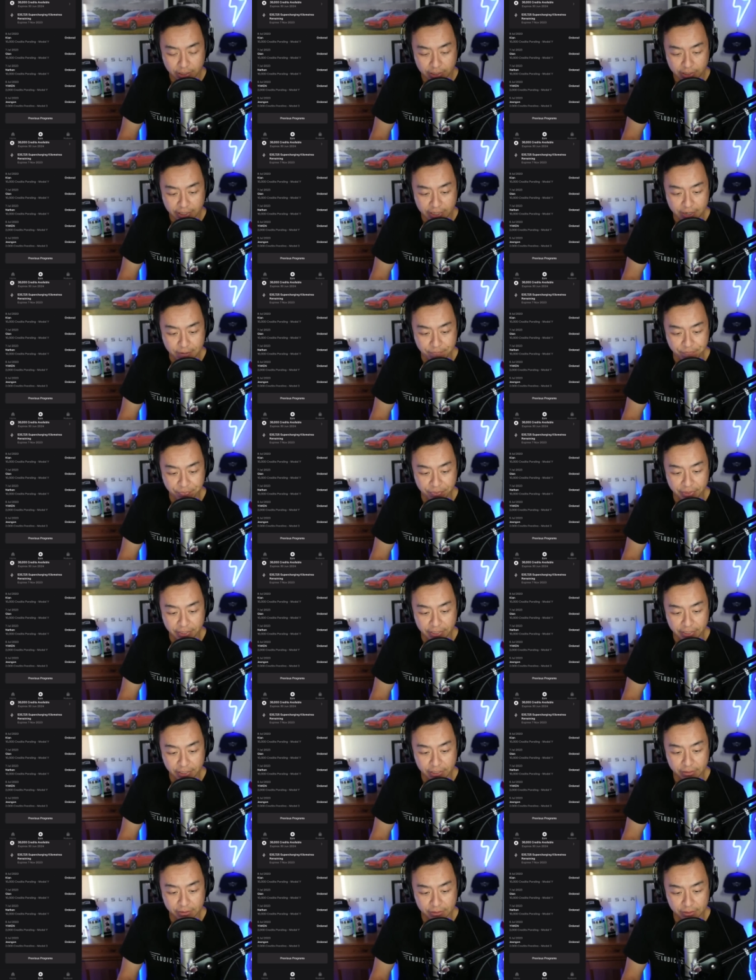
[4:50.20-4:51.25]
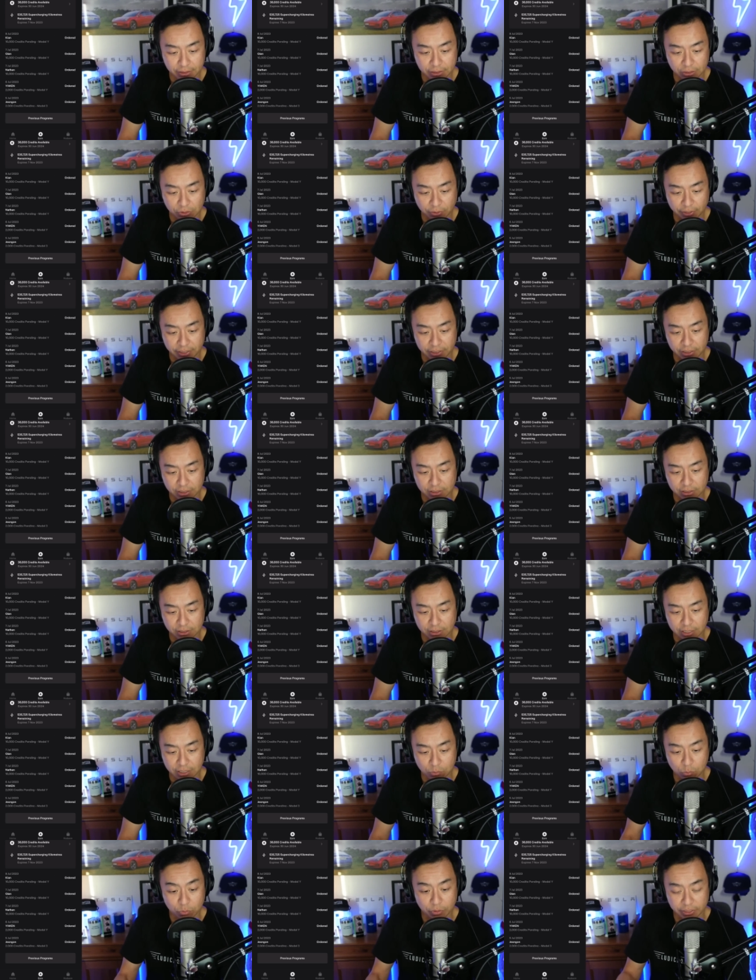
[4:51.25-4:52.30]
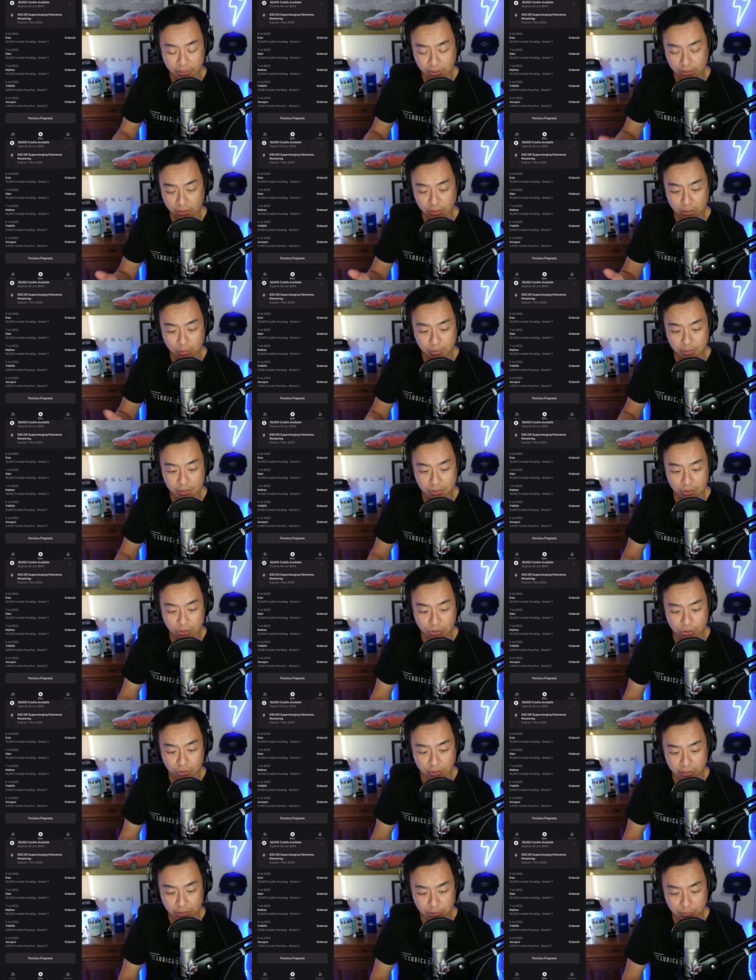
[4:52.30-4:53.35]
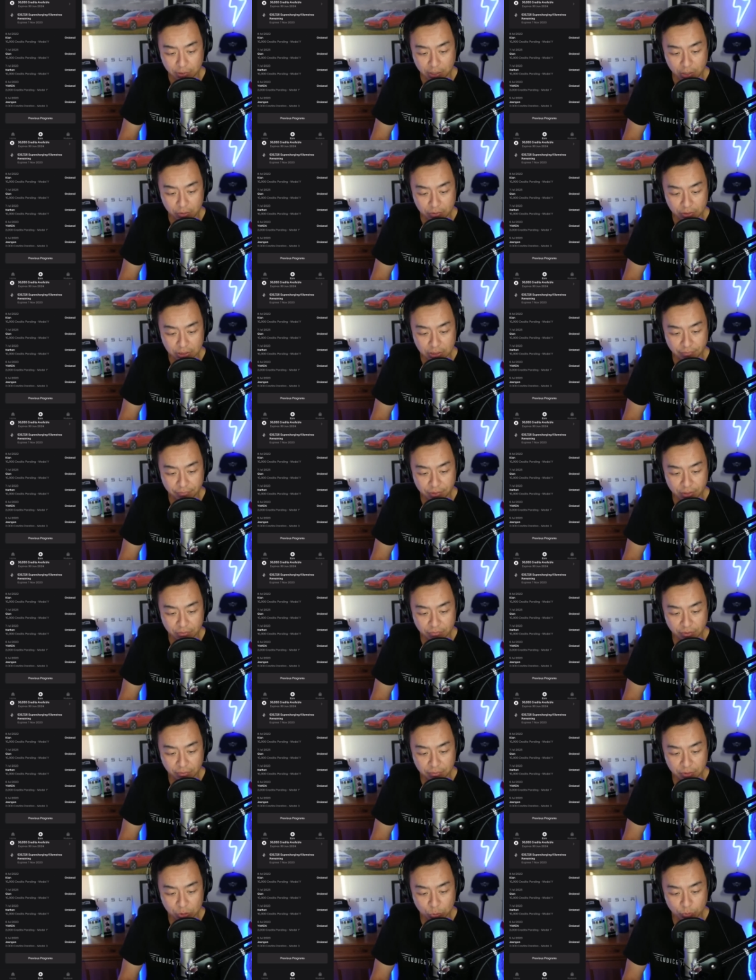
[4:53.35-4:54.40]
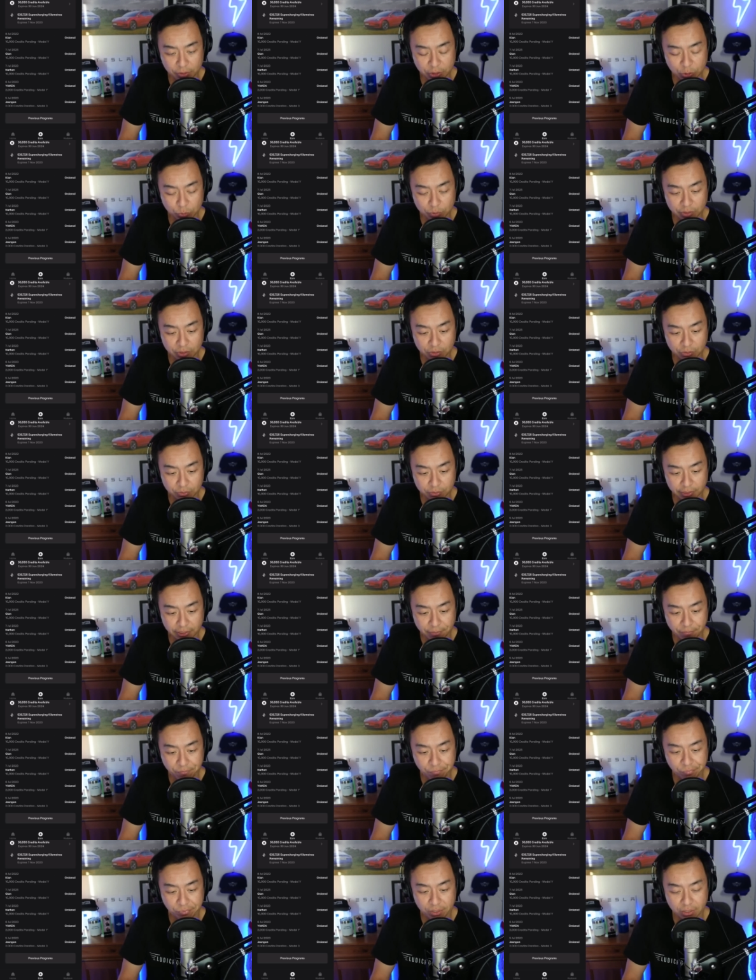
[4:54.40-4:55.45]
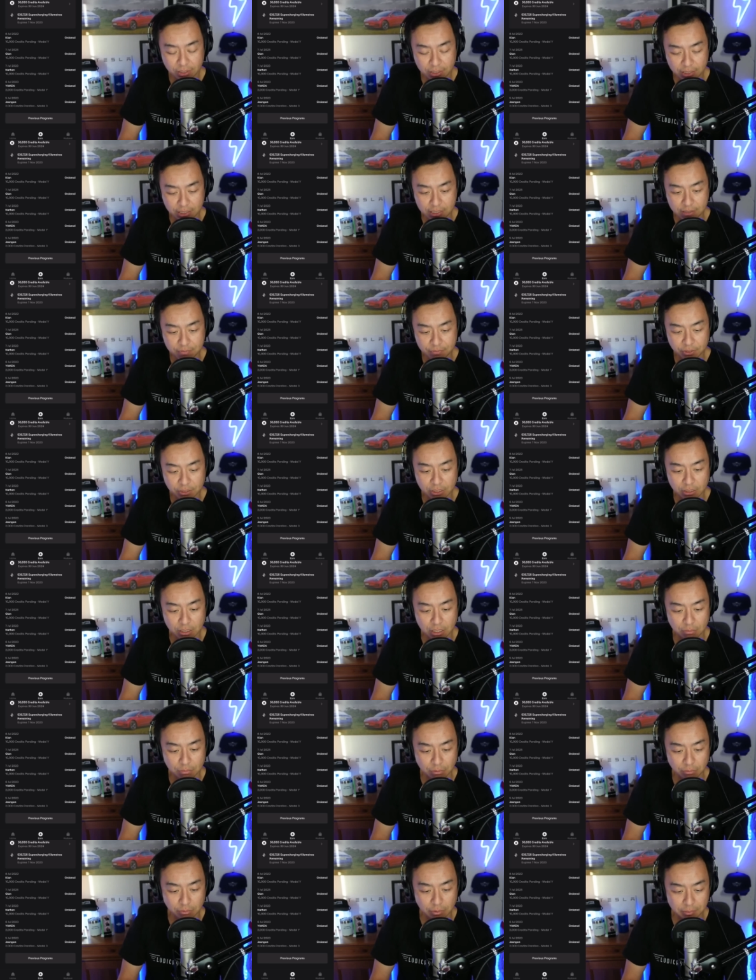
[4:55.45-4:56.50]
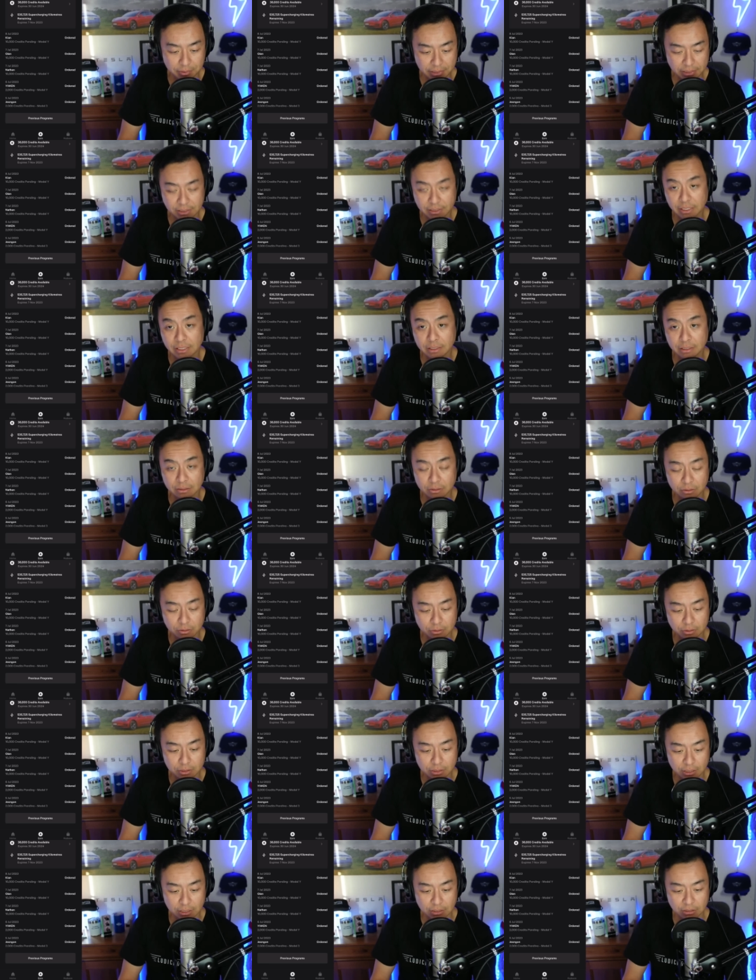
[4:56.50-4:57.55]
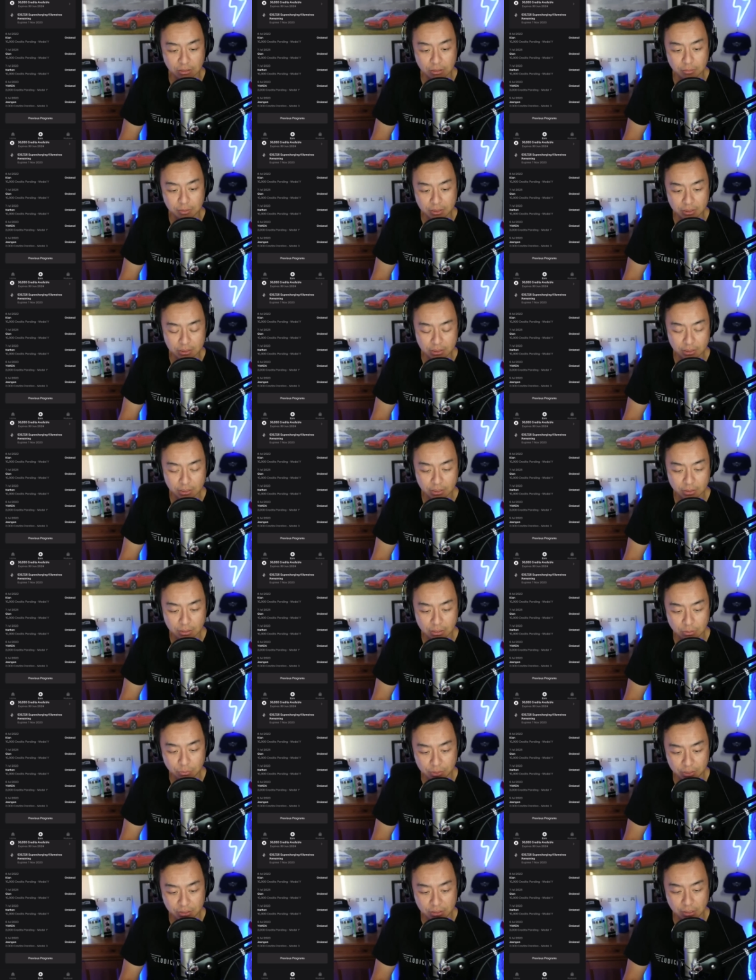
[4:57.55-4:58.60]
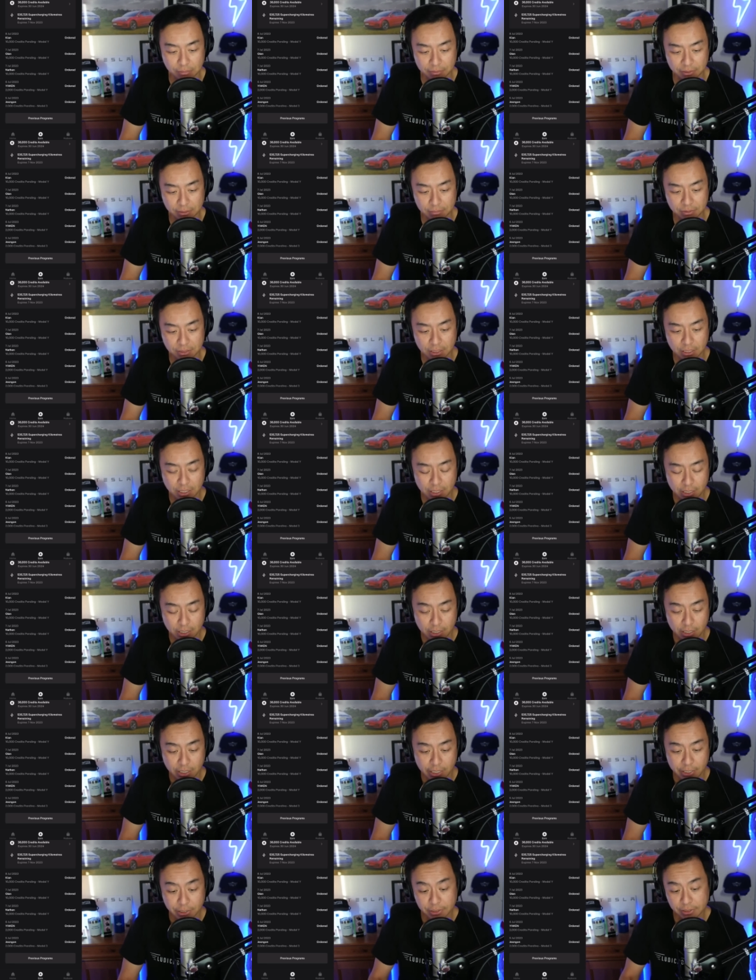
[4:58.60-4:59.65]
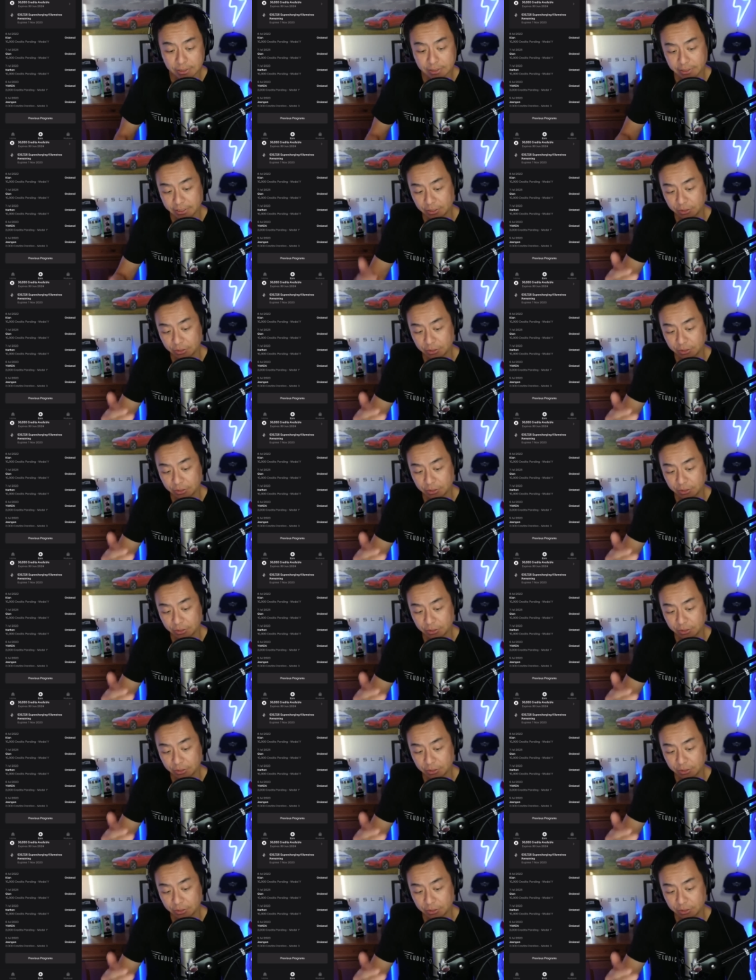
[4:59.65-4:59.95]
These credits, well, these kilometers expire on the 7th of November, 2023. So I'll probably be extending those kilometers when the time comes. You can see